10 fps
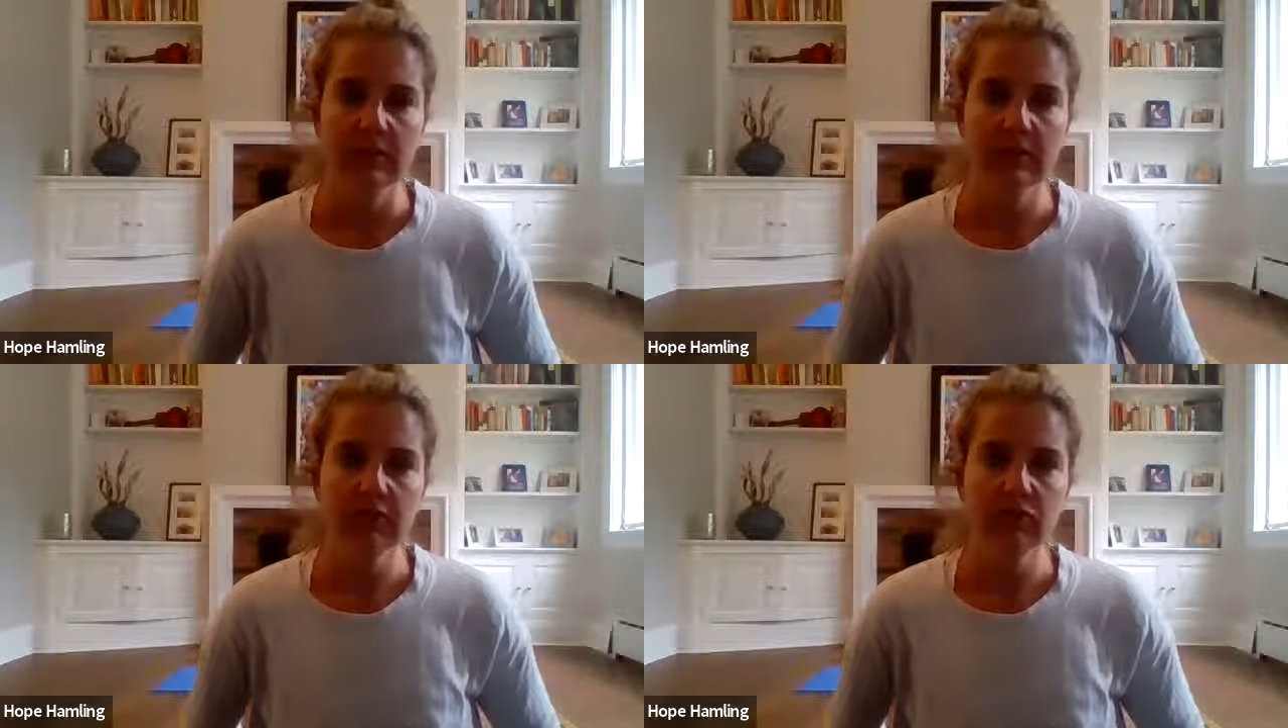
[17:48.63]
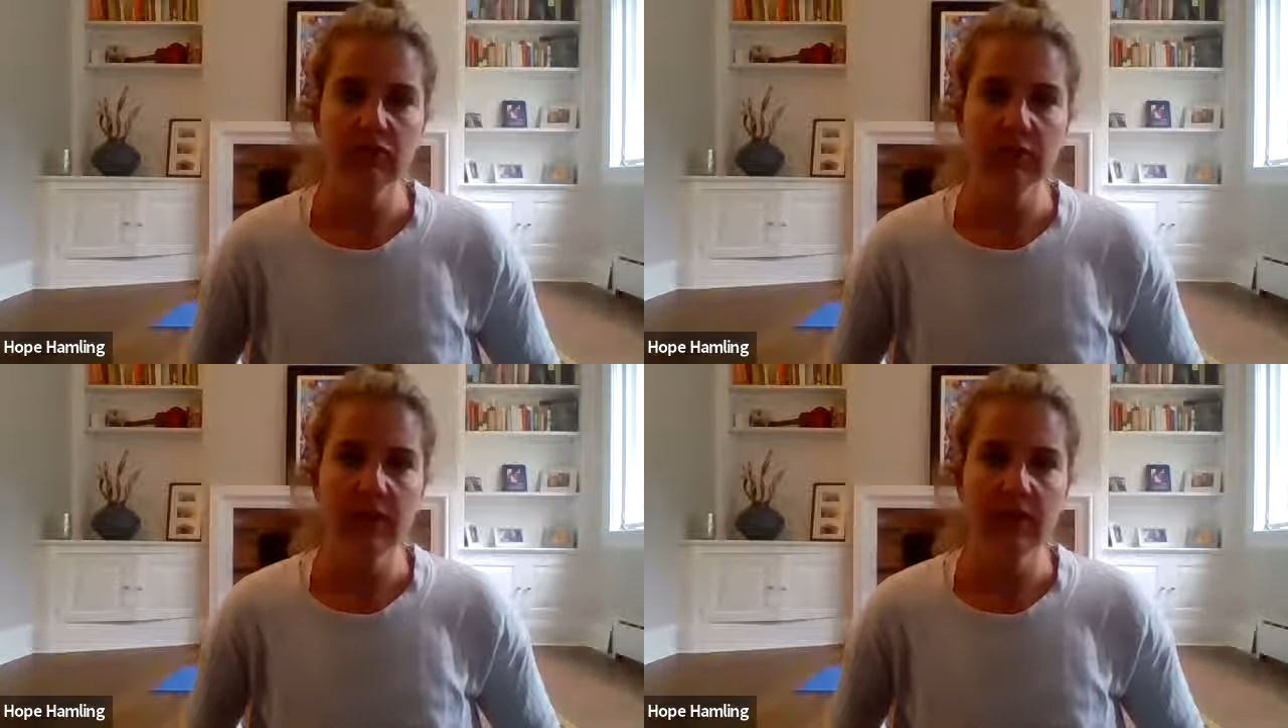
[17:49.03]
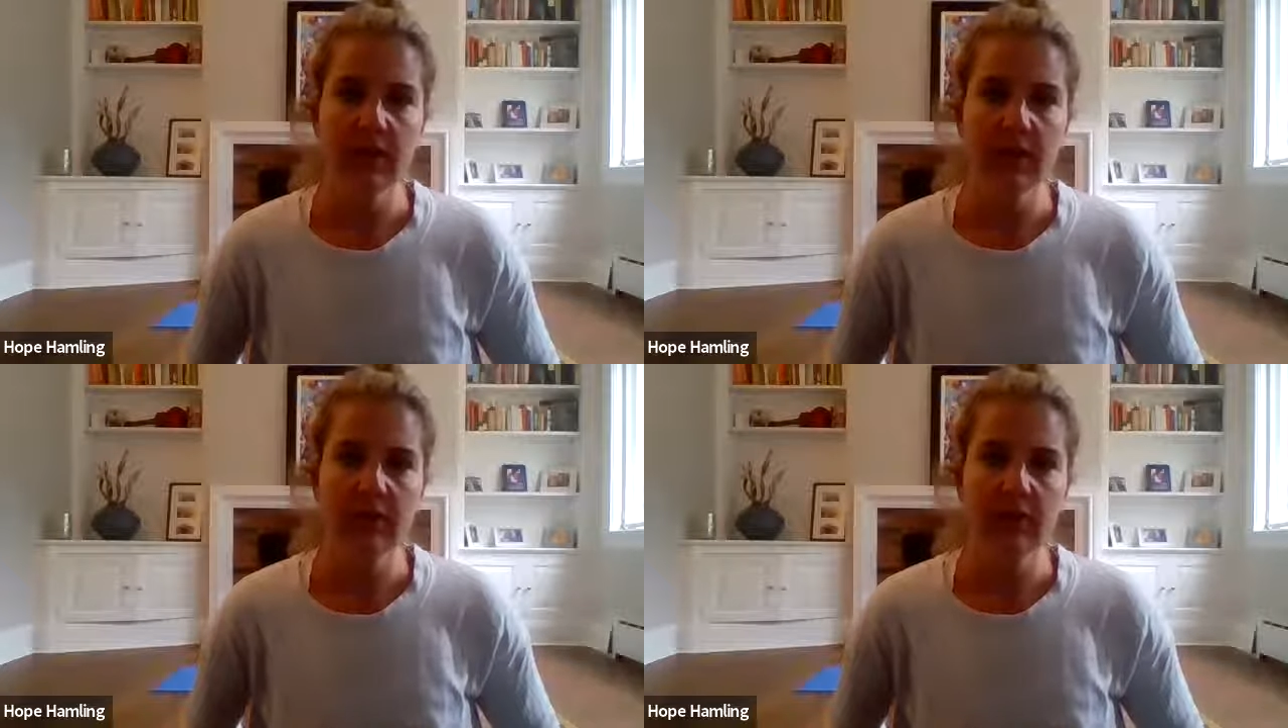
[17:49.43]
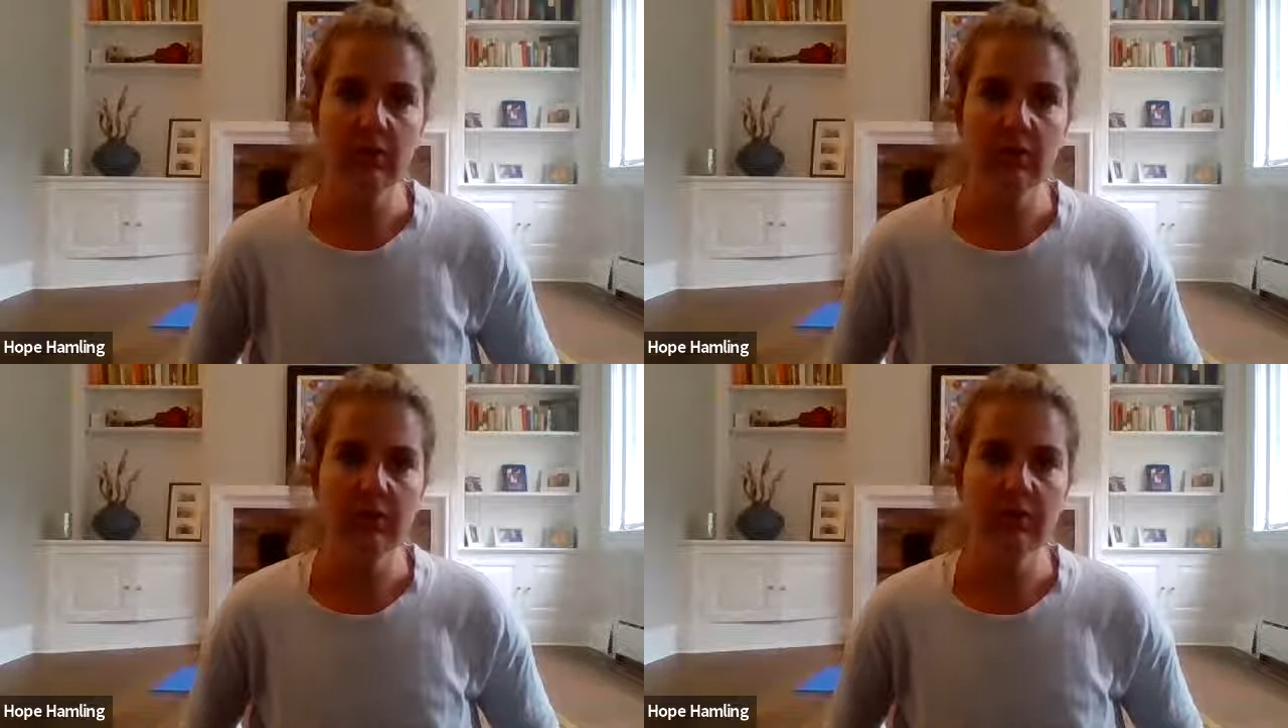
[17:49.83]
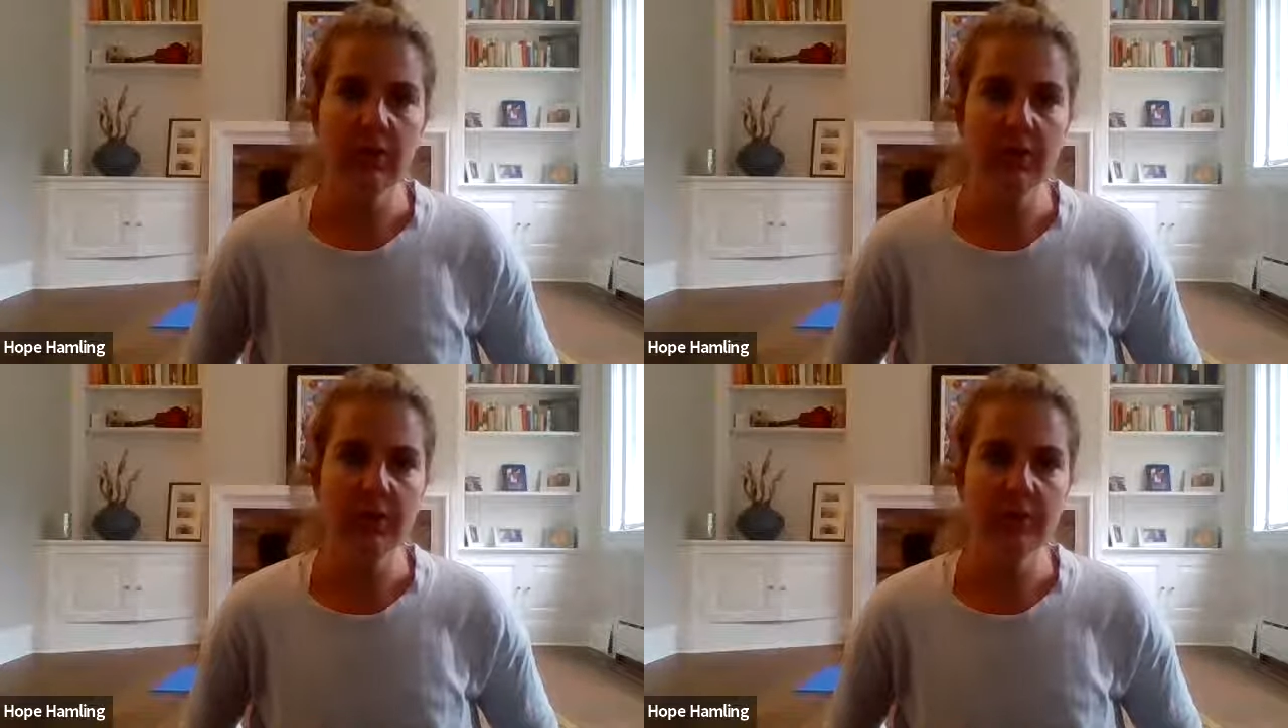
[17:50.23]
Eventually coming all the
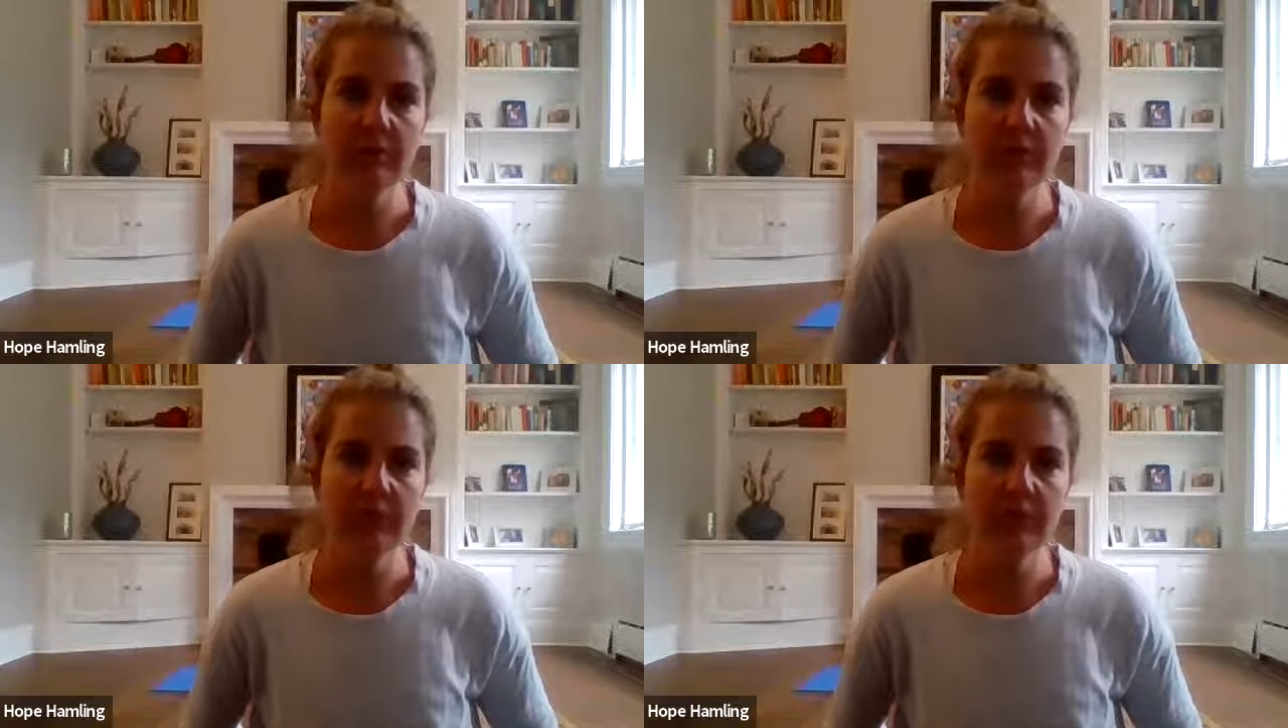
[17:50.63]
way up,